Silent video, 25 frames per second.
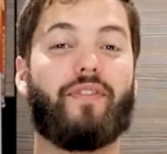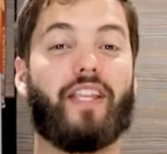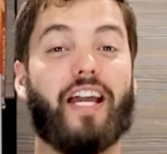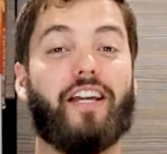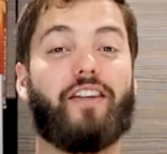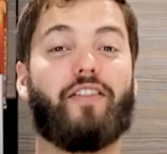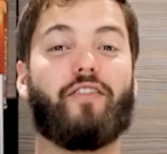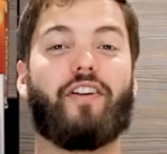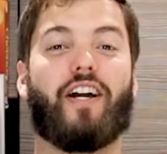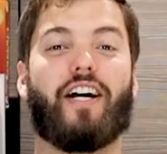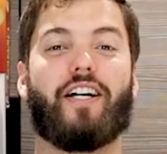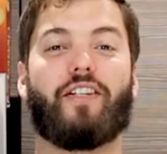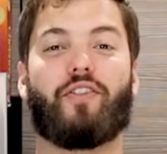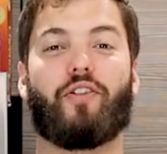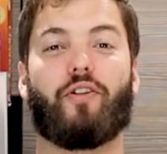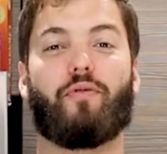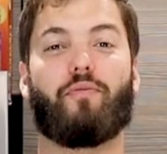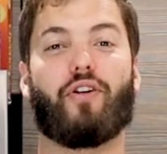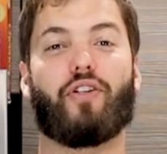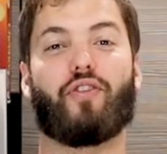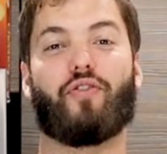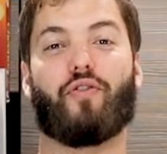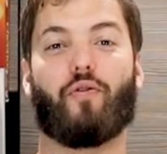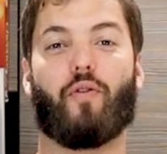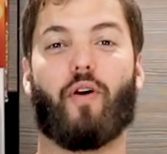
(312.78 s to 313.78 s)
Thank you guys so
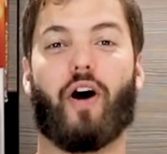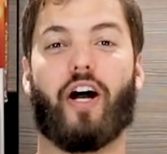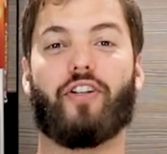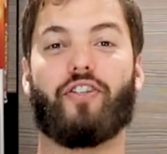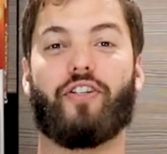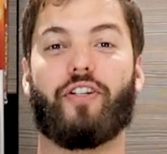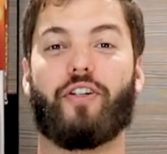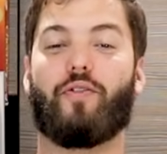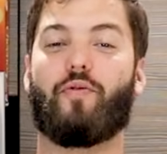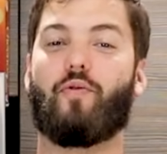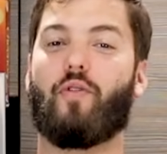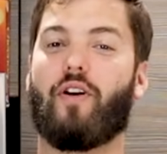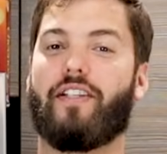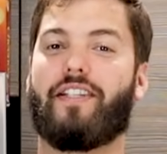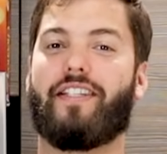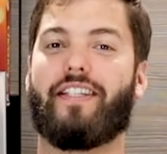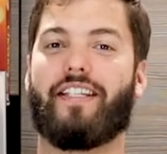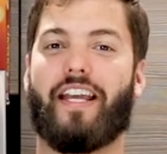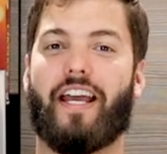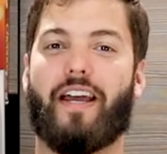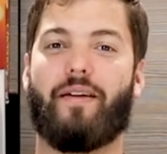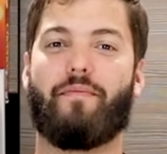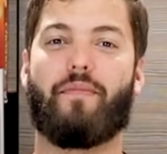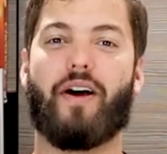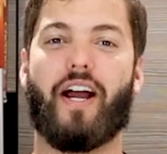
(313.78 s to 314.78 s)
much for watching. Once
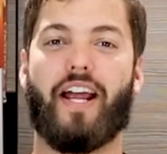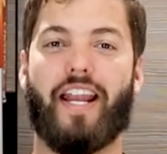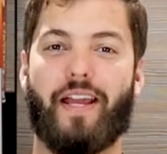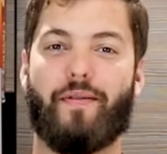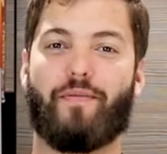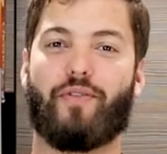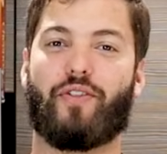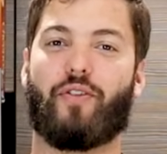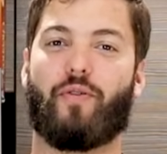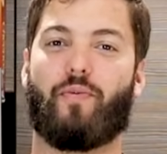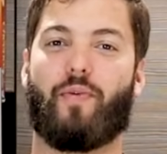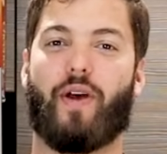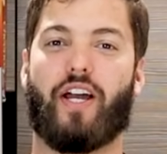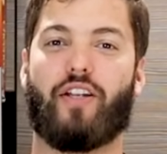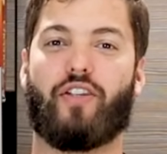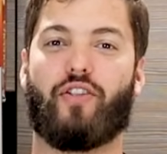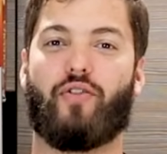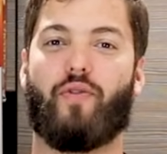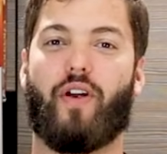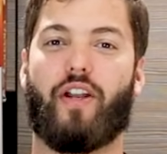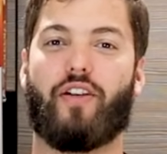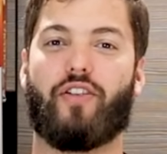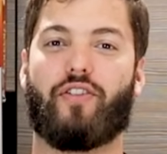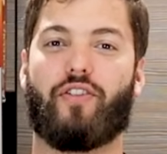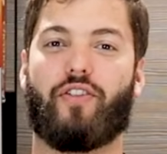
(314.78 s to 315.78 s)
again, my name is
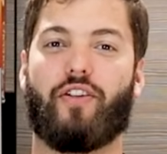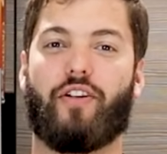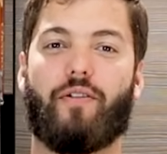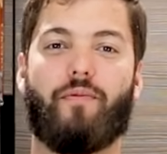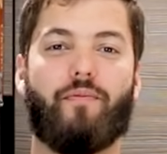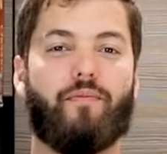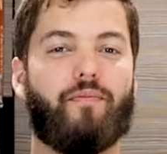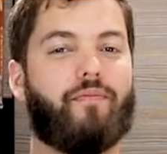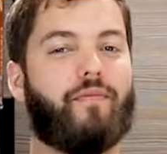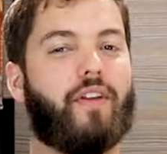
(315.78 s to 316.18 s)
Sebastian Regester,